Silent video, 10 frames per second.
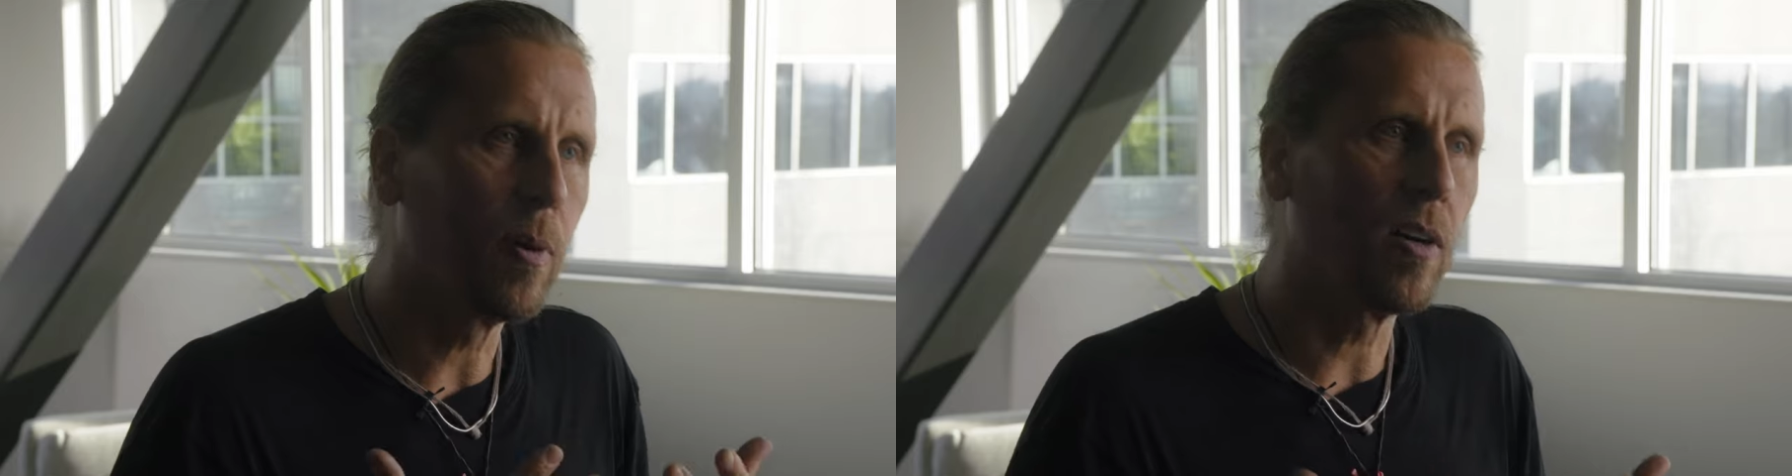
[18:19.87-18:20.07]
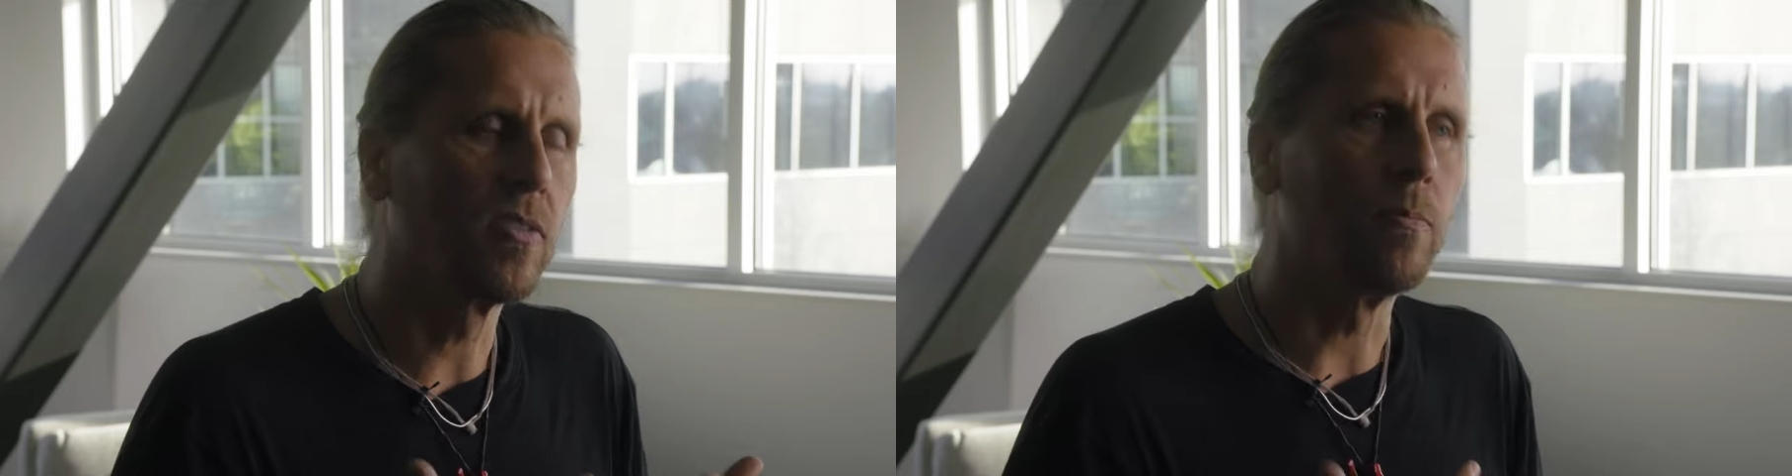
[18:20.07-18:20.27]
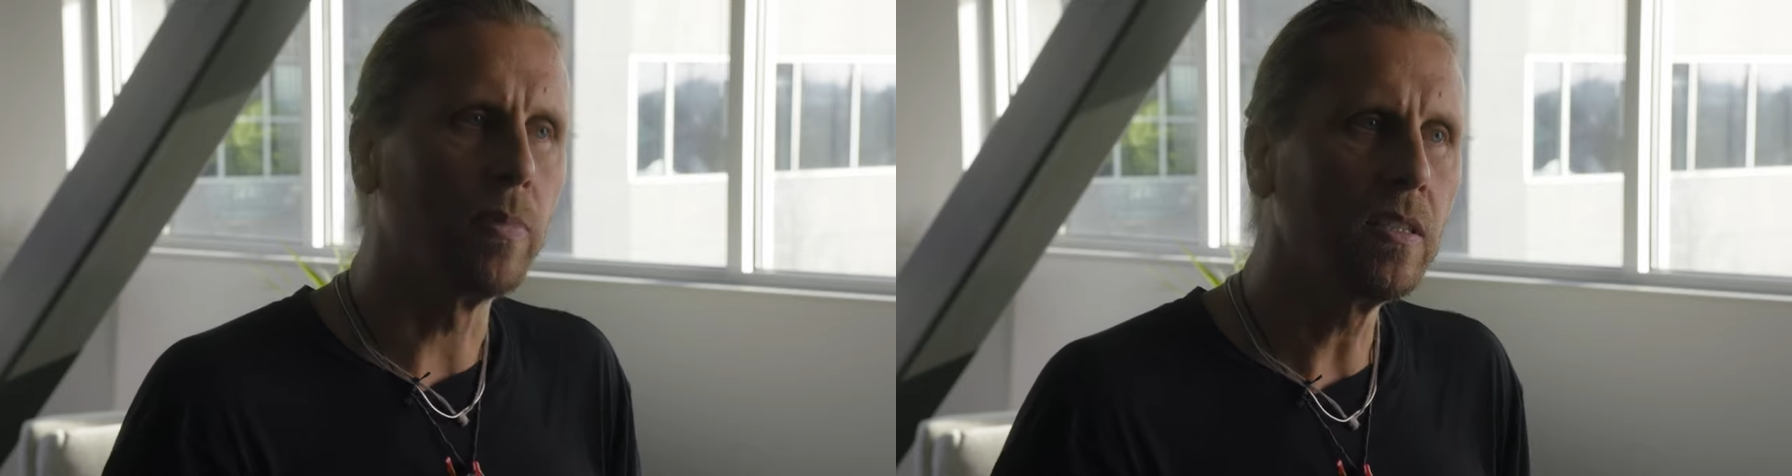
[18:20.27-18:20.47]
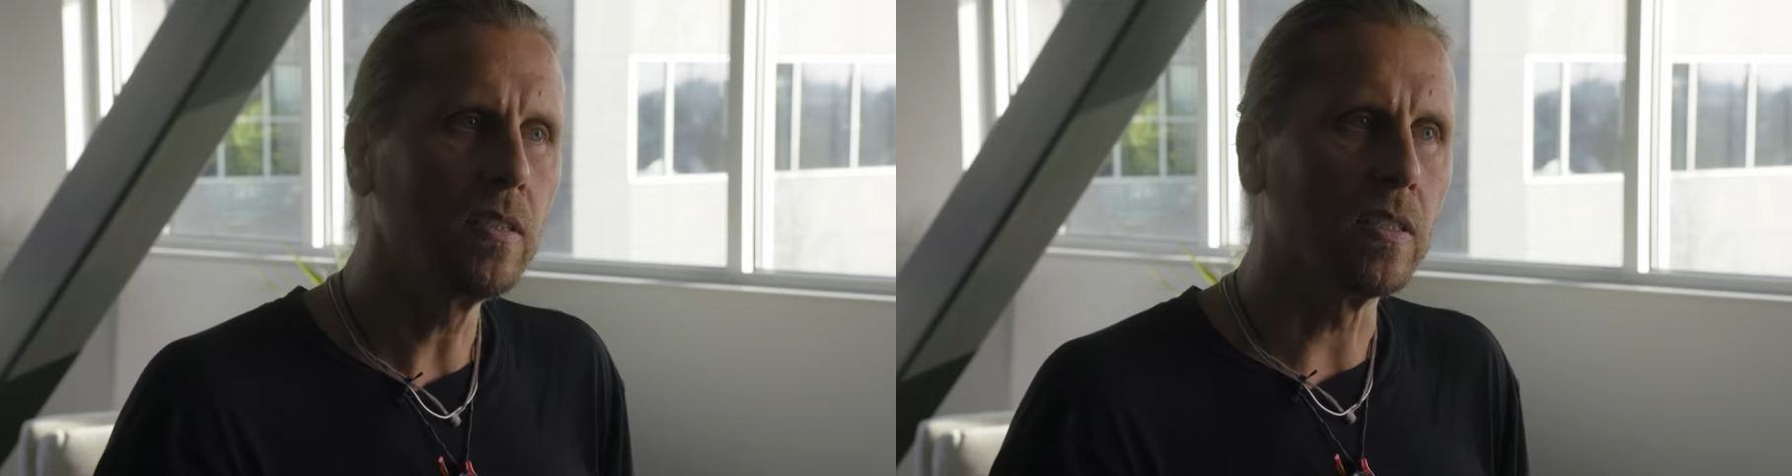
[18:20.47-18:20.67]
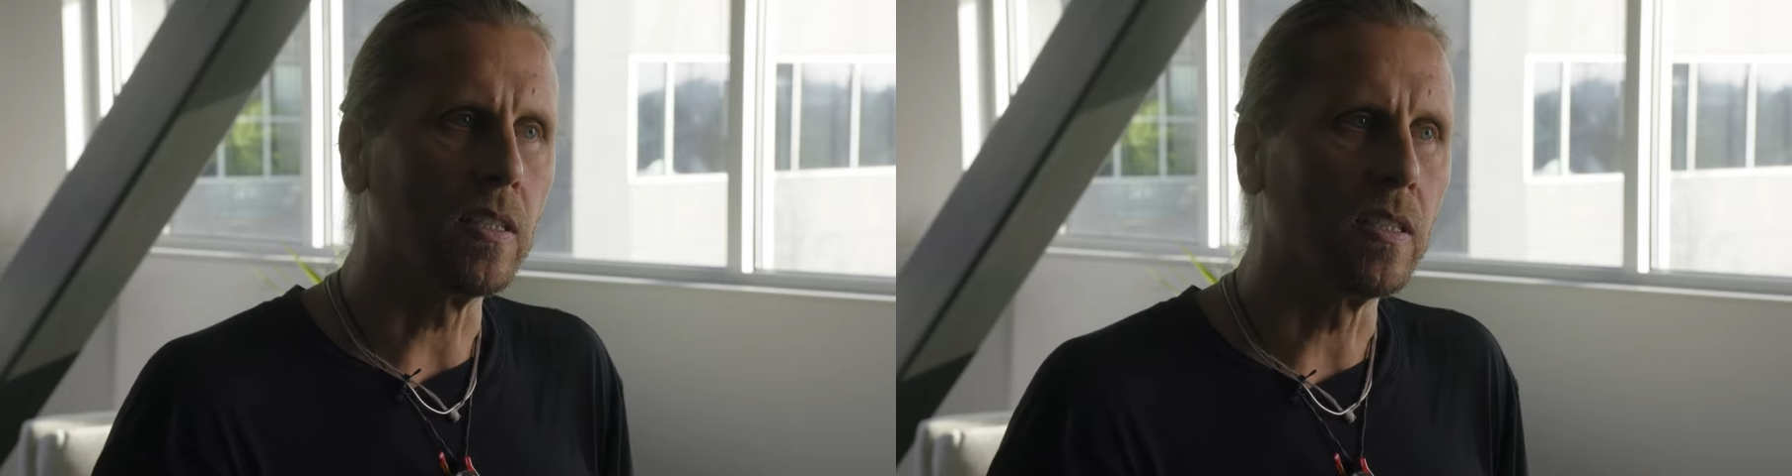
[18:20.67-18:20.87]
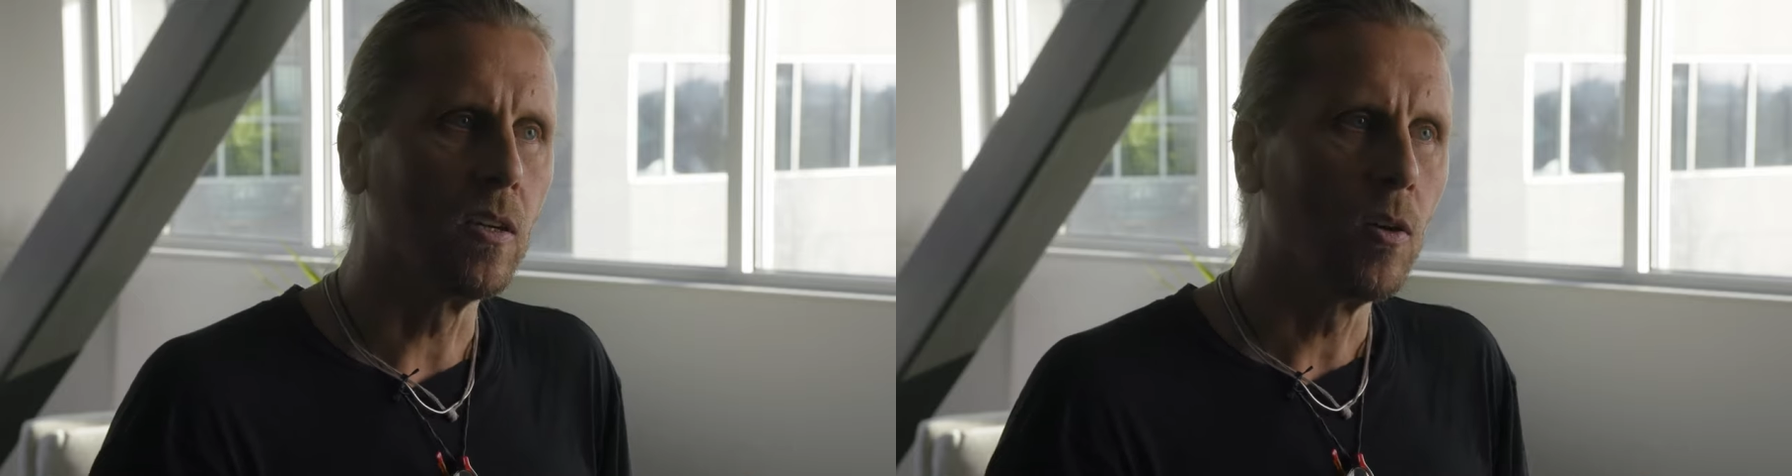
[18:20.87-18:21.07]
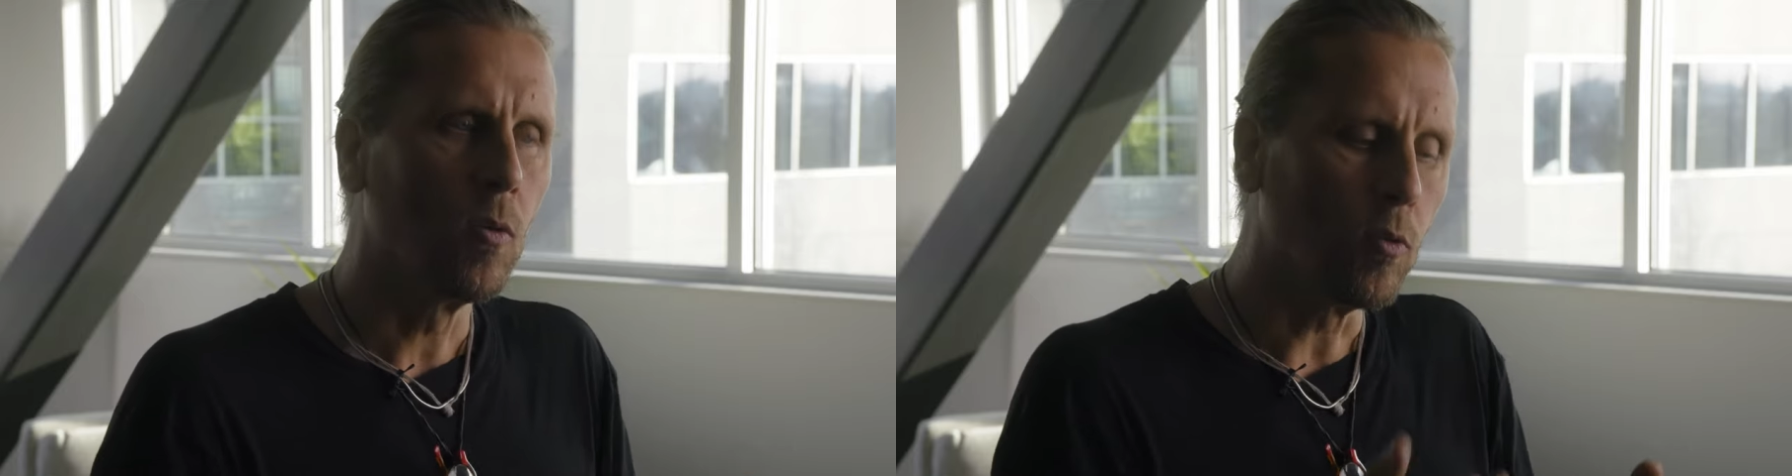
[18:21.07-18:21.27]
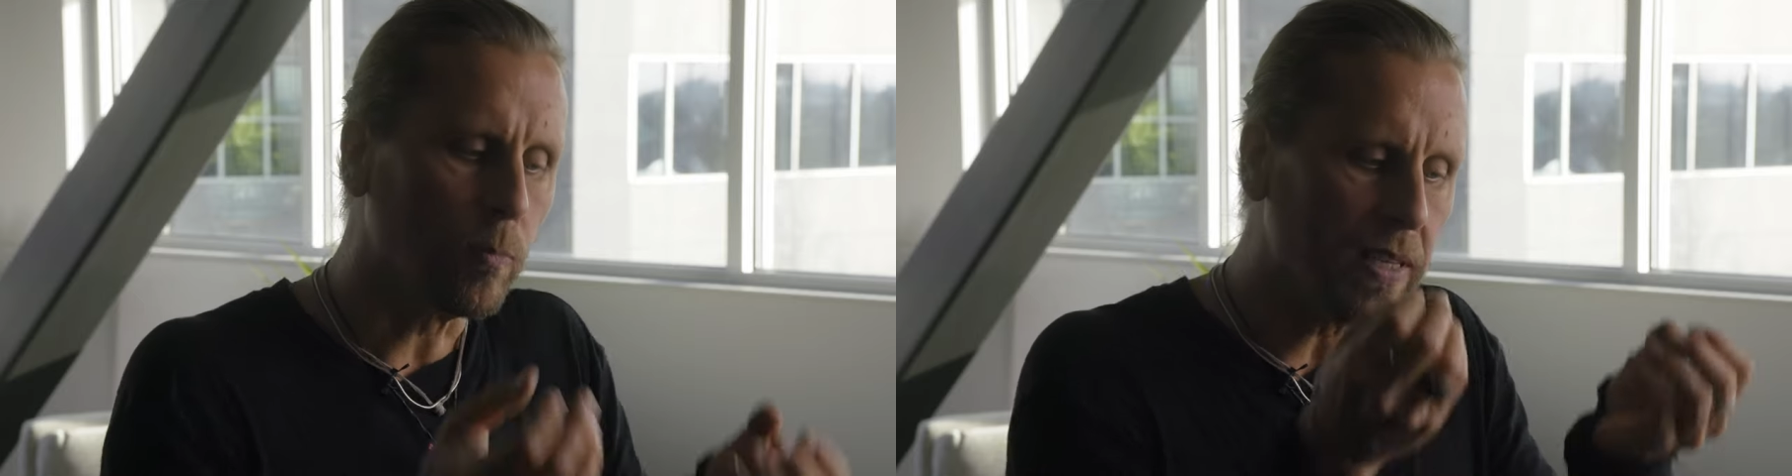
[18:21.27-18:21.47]
possibility
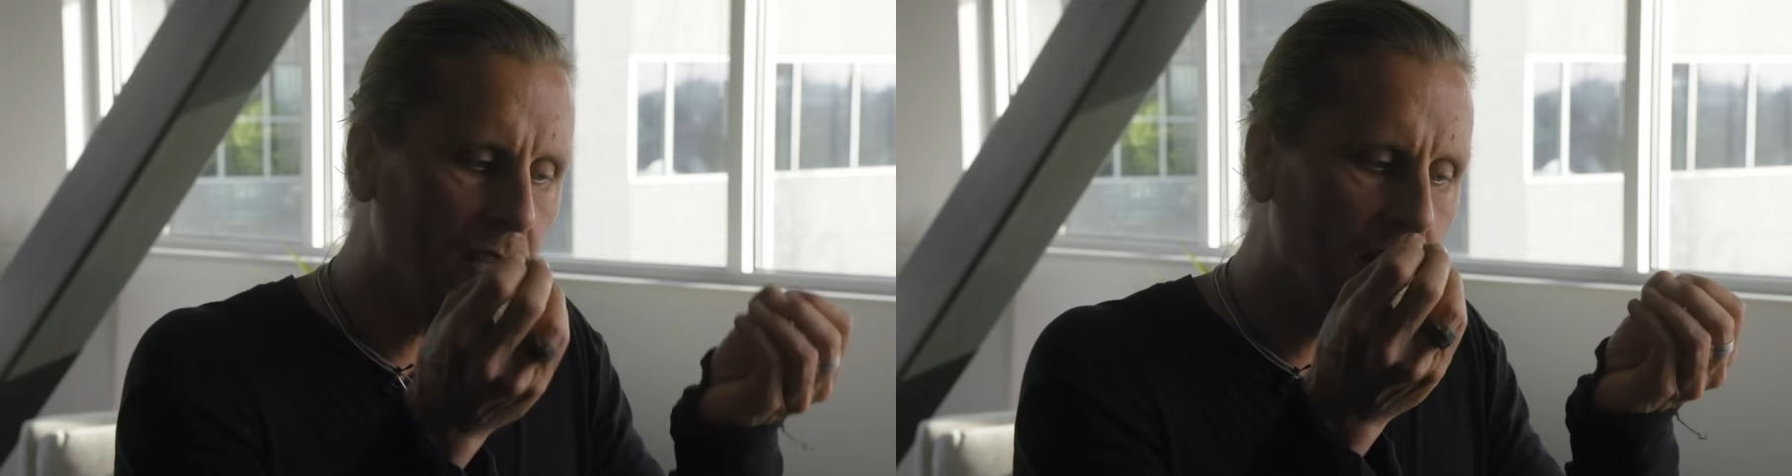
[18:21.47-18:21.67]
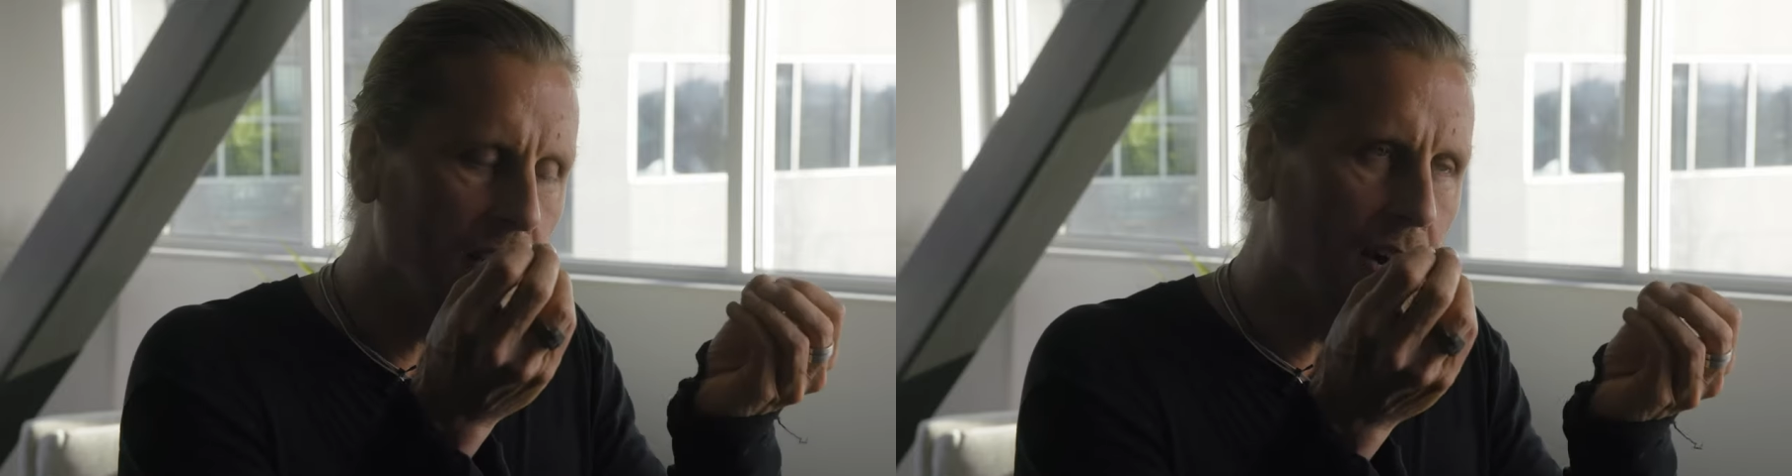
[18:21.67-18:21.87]
will be